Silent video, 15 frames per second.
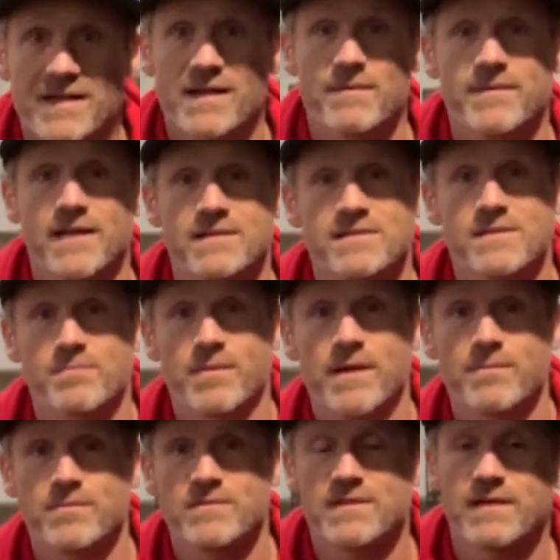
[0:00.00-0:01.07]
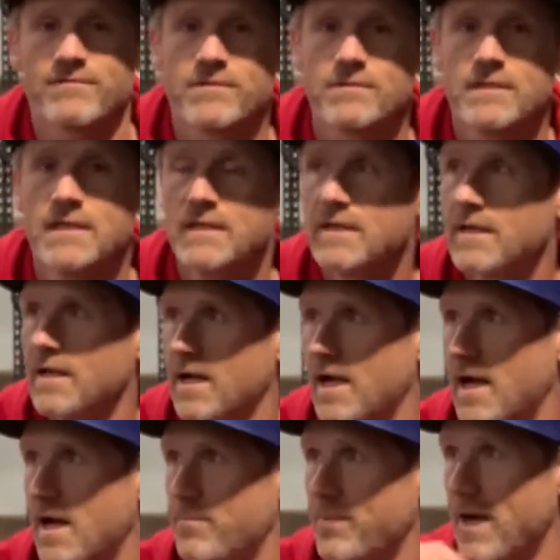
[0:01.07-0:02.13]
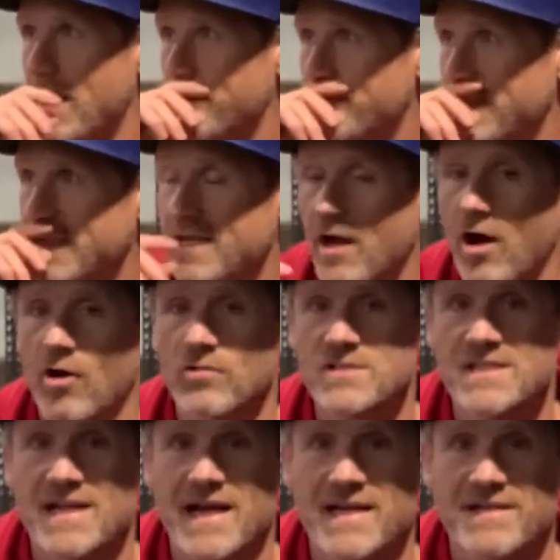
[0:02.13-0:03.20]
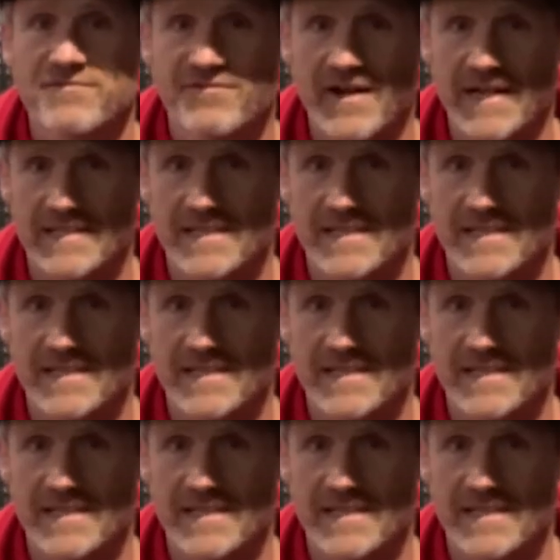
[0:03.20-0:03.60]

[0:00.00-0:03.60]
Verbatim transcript: come down to the people's level. Part B, alternating fat